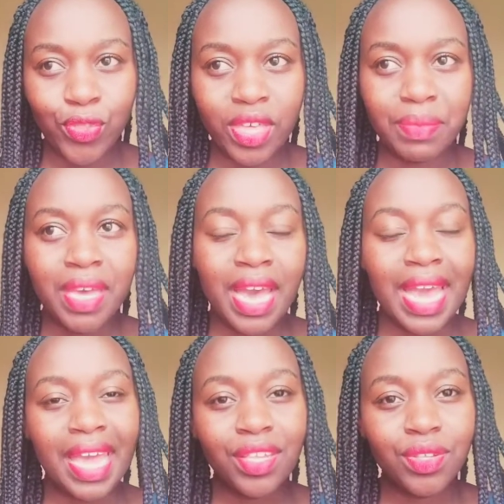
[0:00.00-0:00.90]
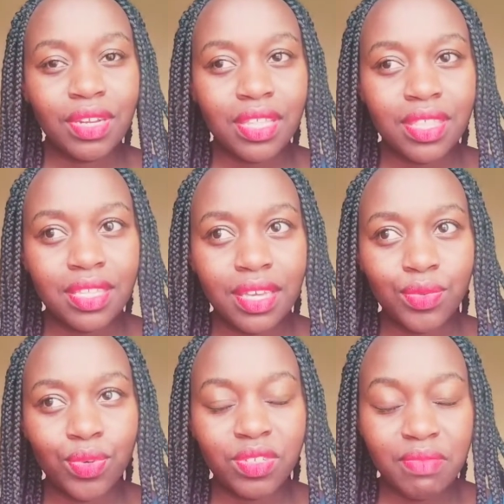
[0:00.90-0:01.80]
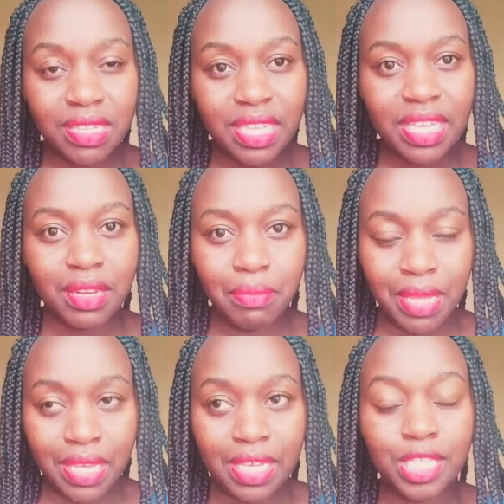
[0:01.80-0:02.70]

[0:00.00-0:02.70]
them. I guess the only thing that was missing in me,